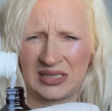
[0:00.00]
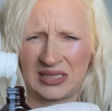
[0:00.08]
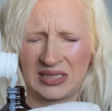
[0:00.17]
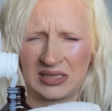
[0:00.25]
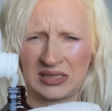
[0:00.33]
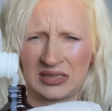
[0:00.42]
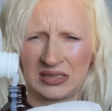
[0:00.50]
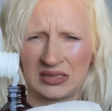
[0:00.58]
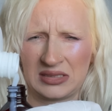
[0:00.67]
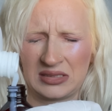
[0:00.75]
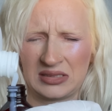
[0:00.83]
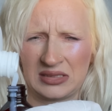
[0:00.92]

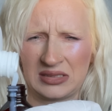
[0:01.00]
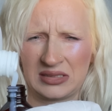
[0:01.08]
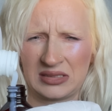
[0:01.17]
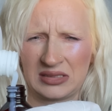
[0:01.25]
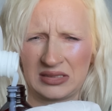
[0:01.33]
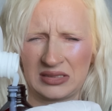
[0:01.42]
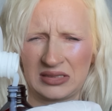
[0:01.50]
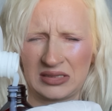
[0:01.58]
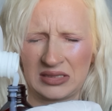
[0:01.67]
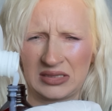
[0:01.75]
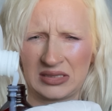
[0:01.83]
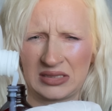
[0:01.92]

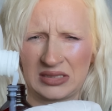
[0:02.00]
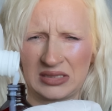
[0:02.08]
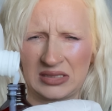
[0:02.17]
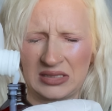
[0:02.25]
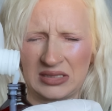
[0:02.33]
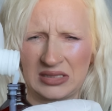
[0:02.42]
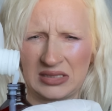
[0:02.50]
[no speech]